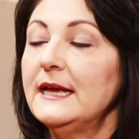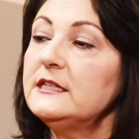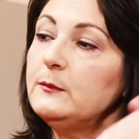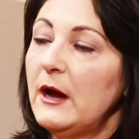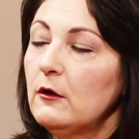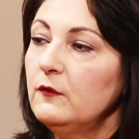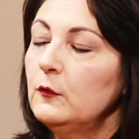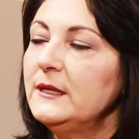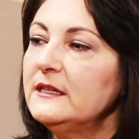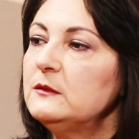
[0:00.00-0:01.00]
less
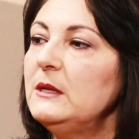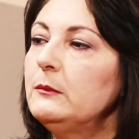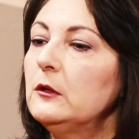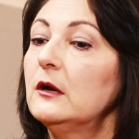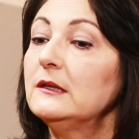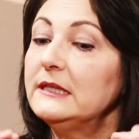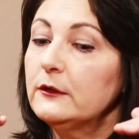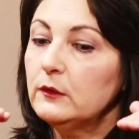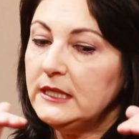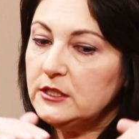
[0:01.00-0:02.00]
powerful because yes. people are
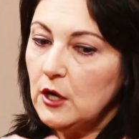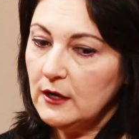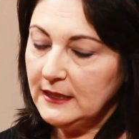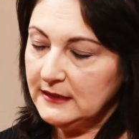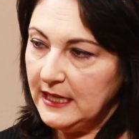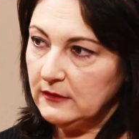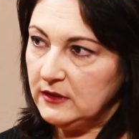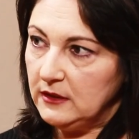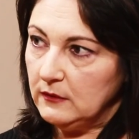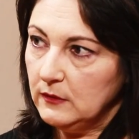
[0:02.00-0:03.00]
literally talking down
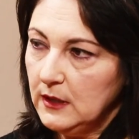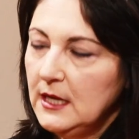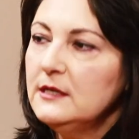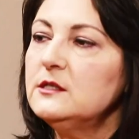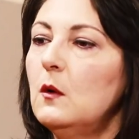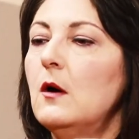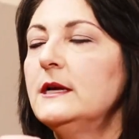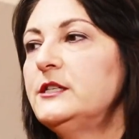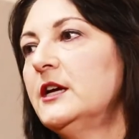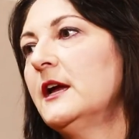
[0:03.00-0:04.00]
to you. Mm -hmm. So
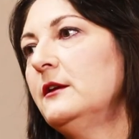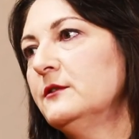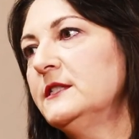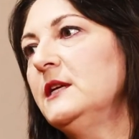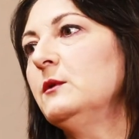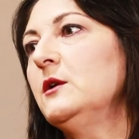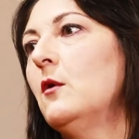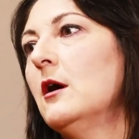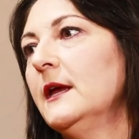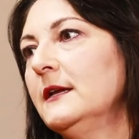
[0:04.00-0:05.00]
always check out your seat when
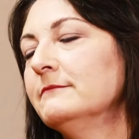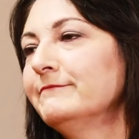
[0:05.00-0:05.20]
you walk in.